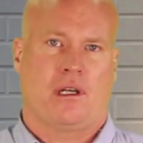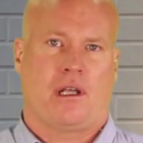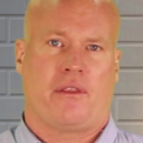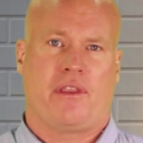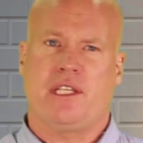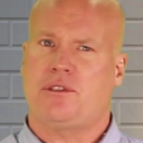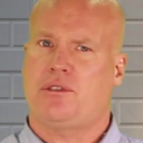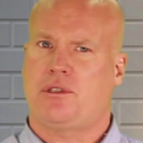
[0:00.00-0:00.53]

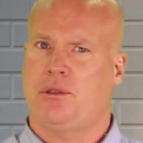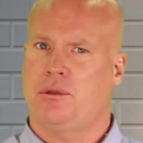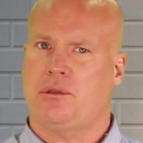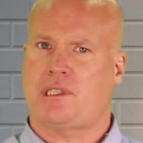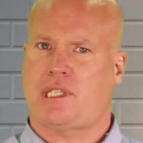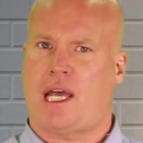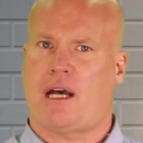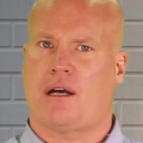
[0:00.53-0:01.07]
These two
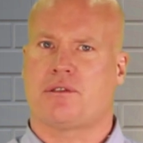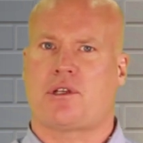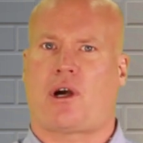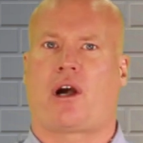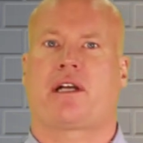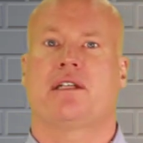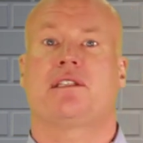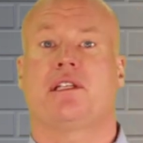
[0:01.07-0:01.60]
sounds
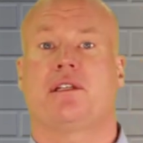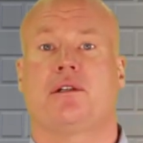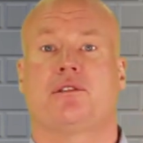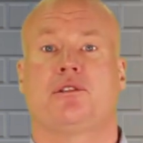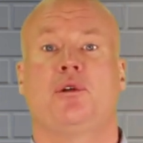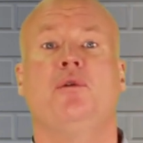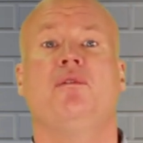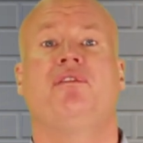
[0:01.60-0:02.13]
are considered
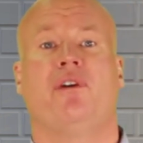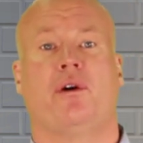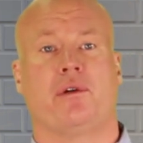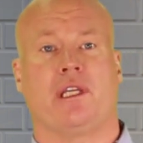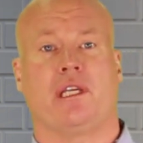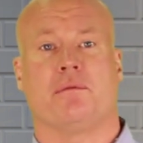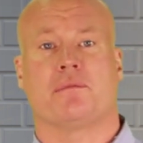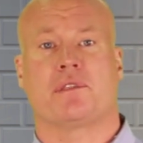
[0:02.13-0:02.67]
two
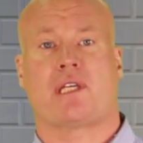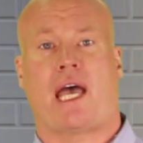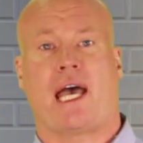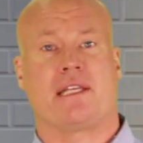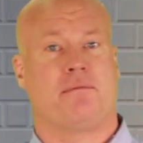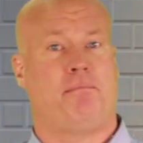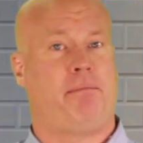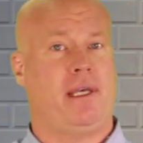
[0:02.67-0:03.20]
phonemes
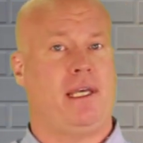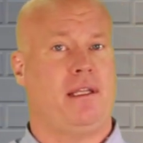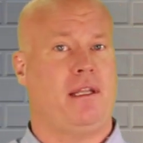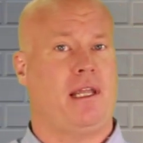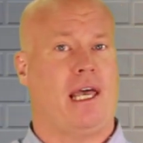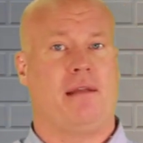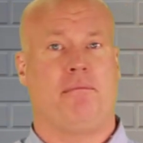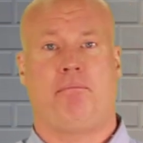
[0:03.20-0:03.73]
as bin
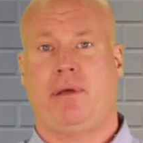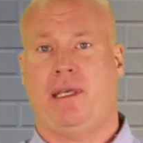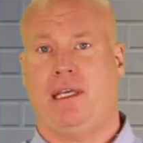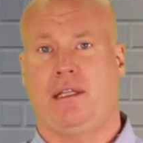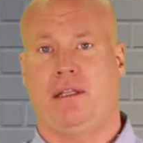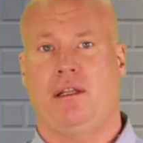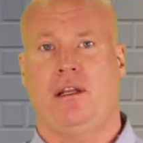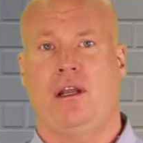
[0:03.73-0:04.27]
and
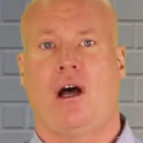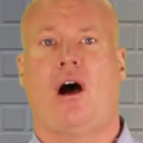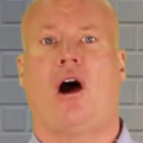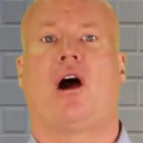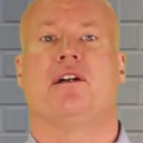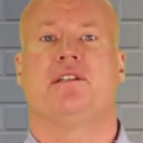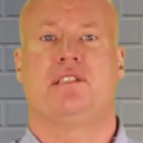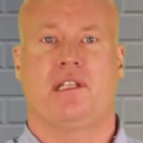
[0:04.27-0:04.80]
pin
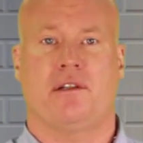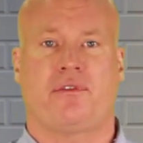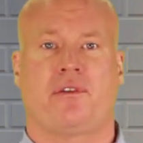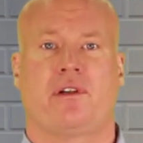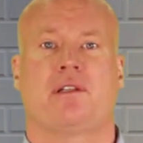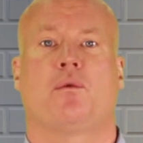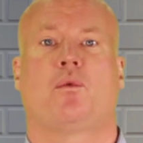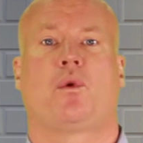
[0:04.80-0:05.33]
are
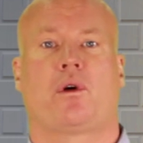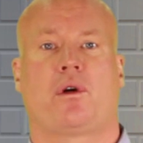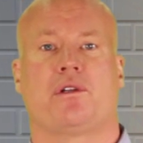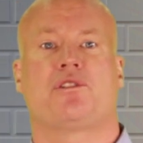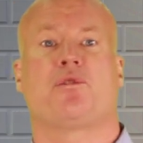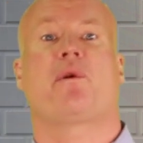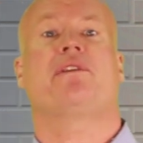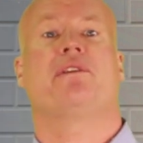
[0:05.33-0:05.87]
different
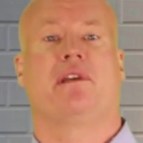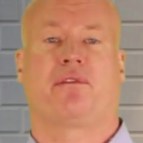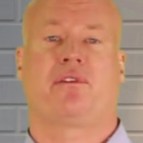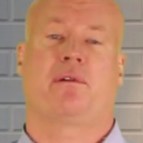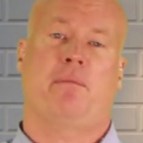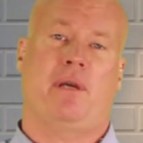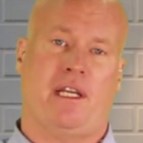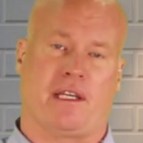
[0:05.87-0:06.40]
words with
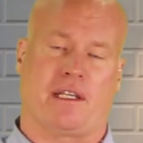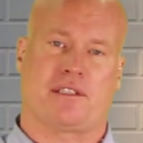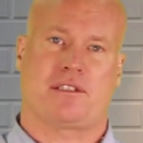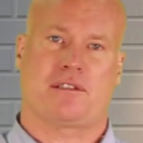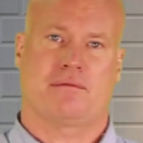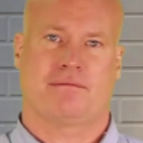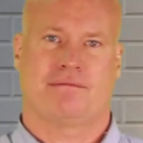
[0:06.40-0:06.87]
different meanings.